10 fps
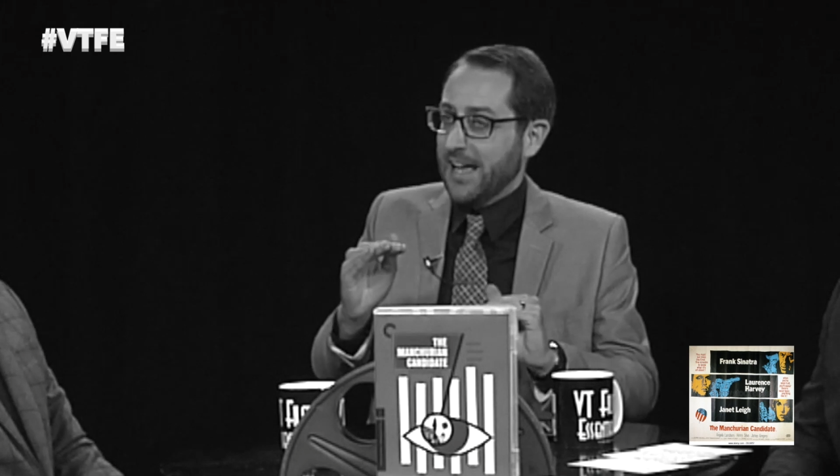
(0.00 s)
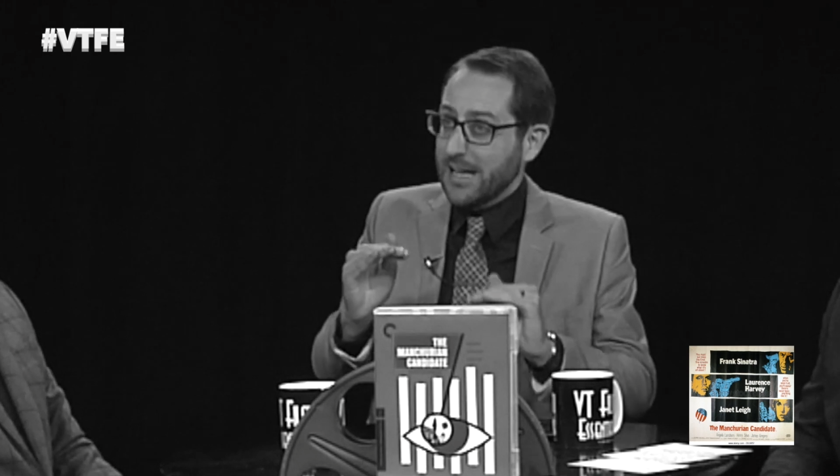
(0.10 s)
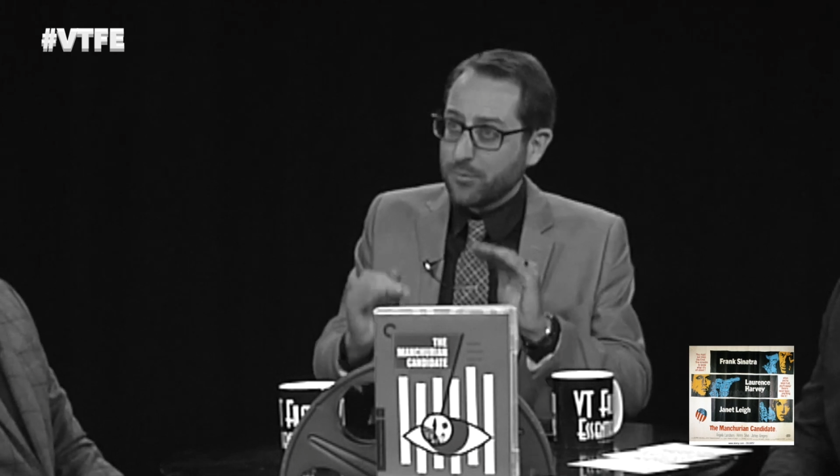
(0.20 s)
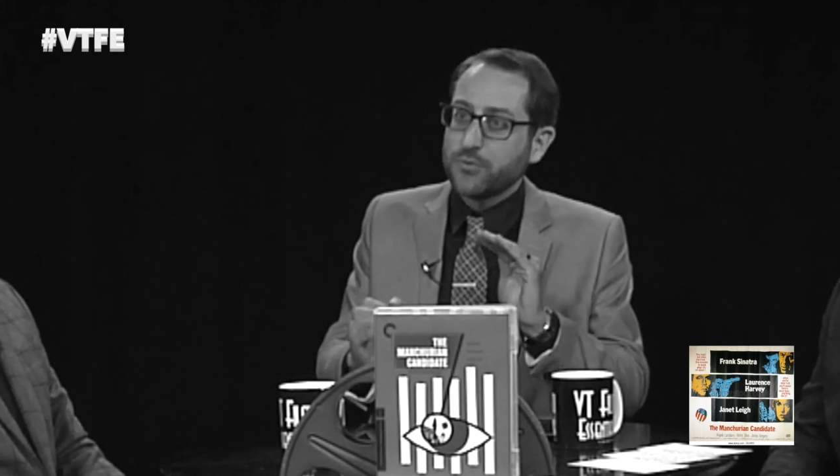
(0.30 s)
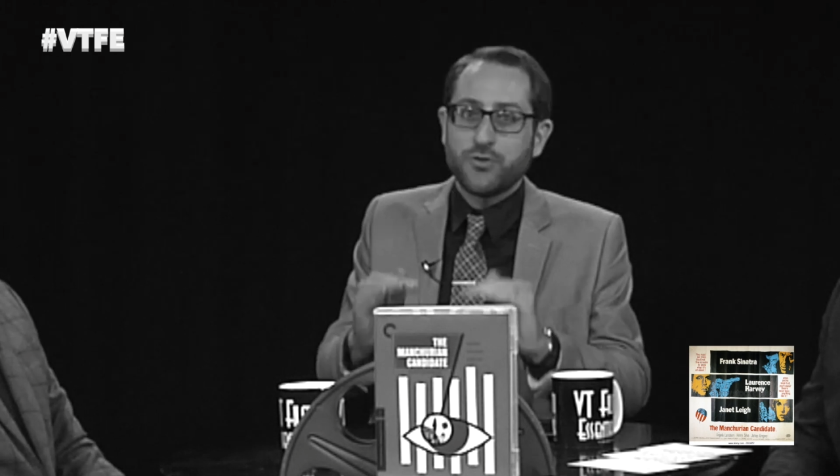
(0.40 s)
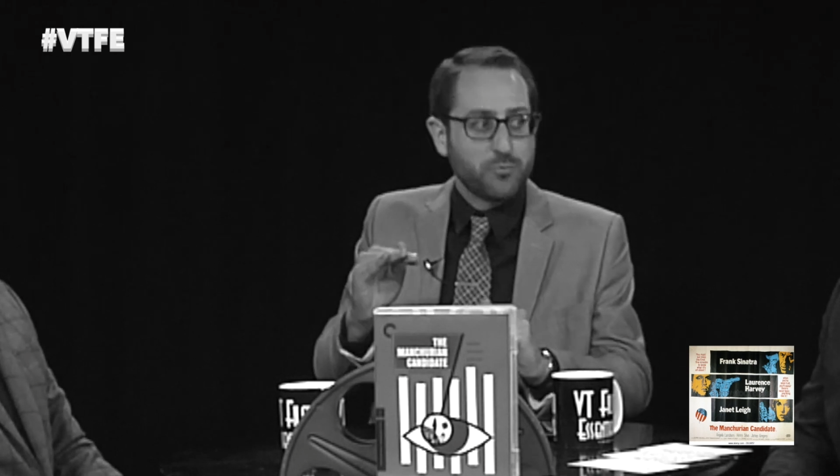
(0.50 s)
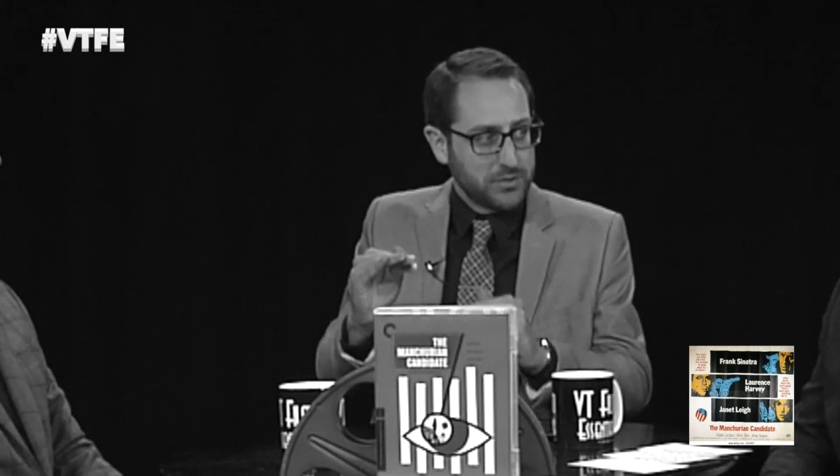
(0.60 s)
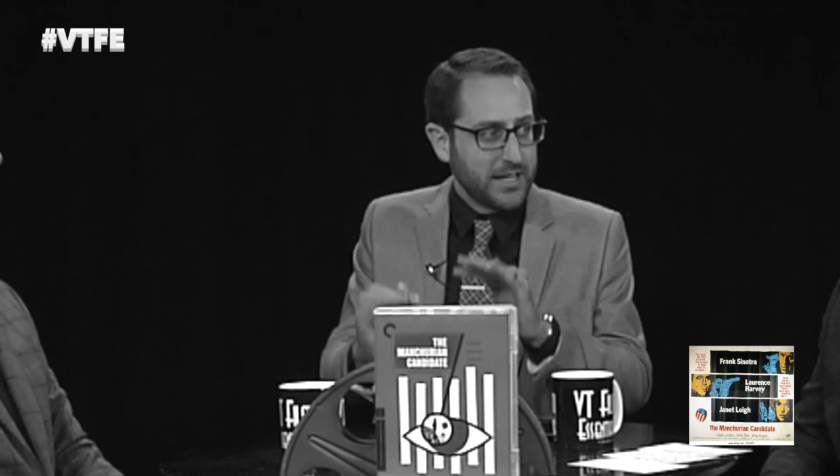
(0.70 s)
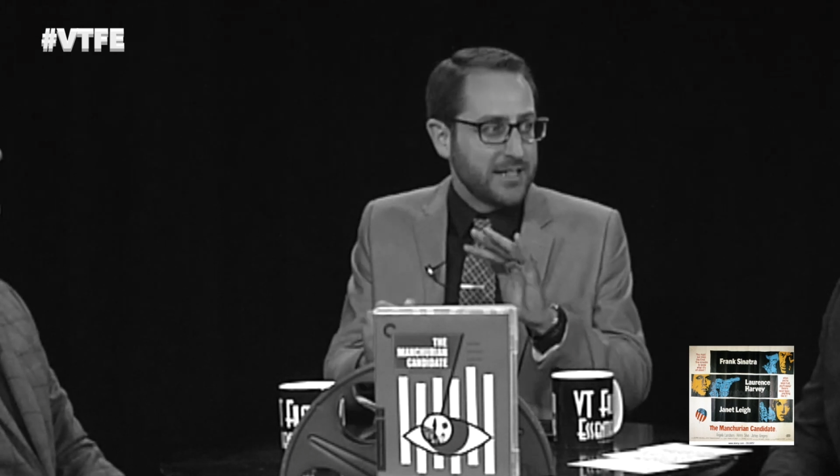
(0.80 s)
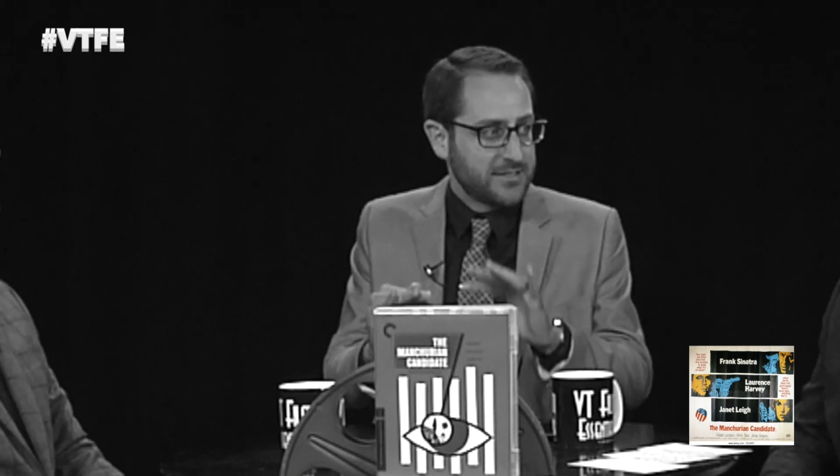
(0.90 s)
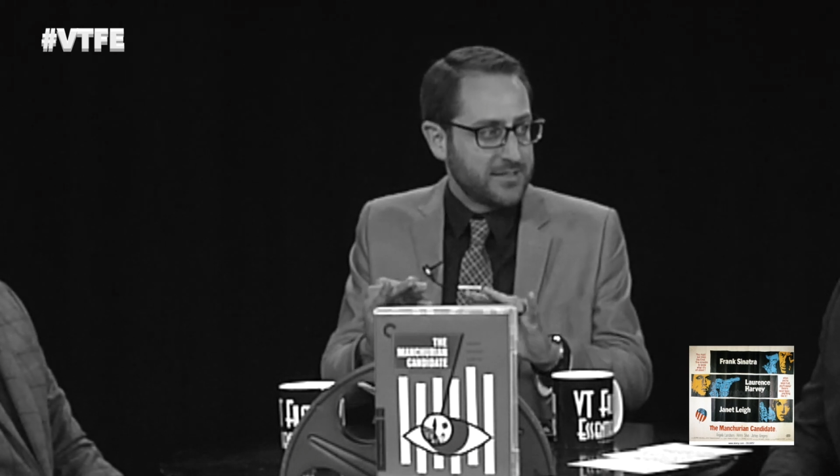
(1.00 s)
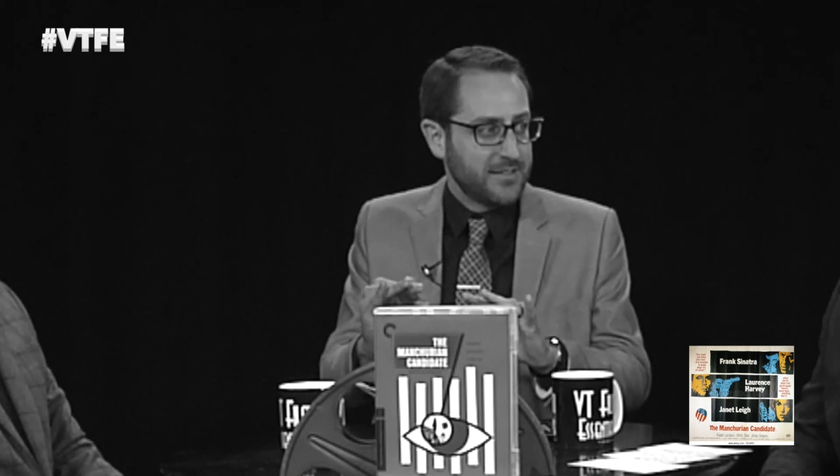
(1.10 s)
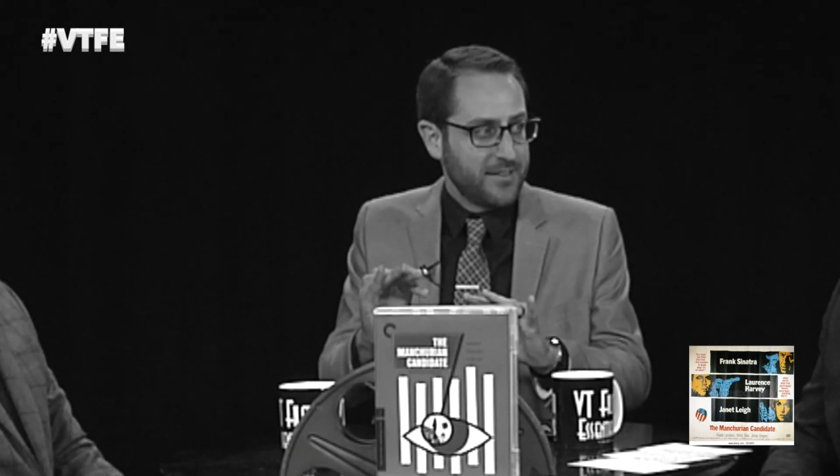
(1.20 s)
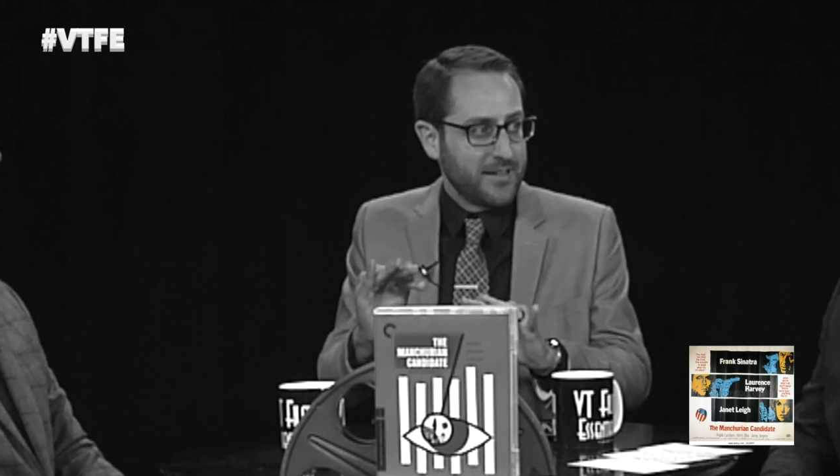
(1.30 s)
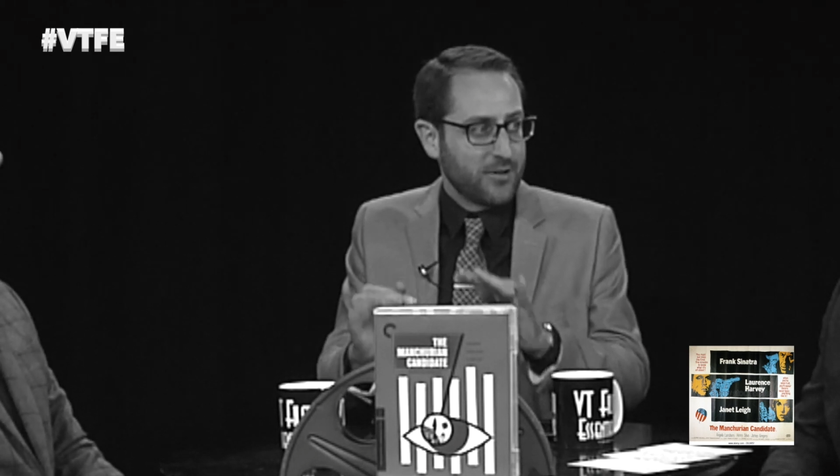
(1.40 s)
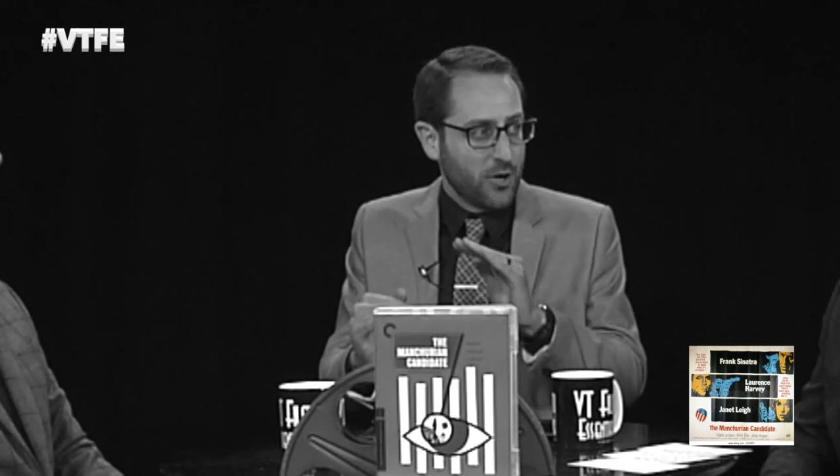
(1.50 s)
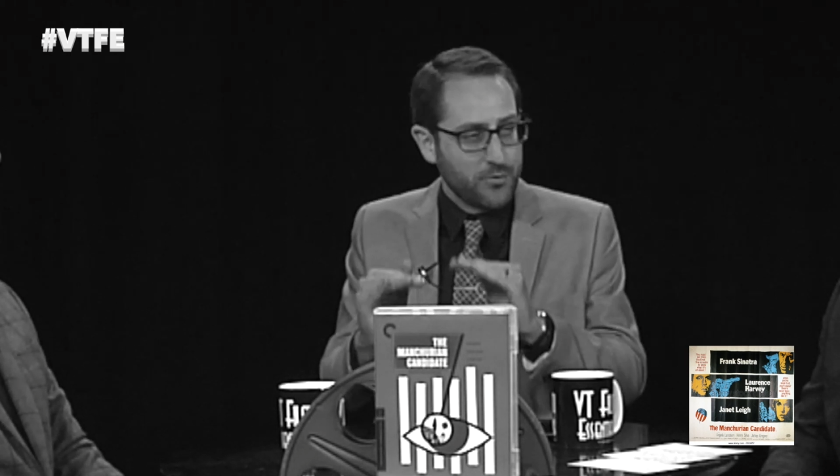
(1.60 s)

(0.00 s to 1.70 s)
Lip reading: able to place their